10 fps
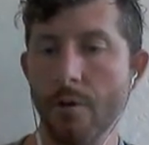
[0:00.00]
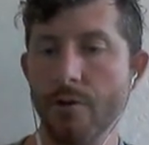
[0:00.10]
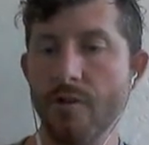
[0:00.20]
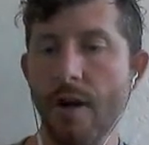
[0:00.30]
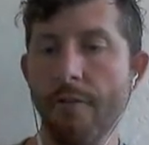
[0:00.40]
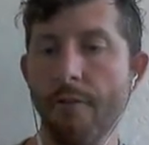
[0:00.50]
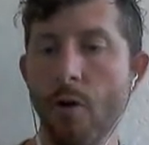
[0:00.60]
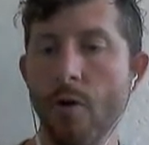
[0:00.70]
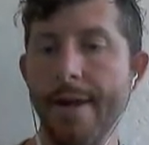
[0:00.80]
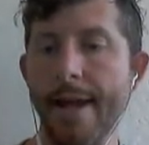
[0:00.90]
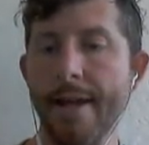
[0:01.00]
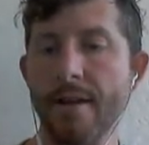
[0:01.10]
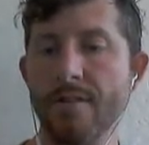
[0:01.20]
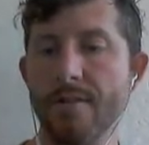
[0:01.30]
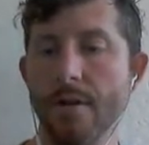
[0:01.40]
several
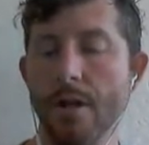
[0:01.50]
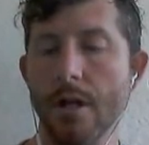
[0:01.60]
days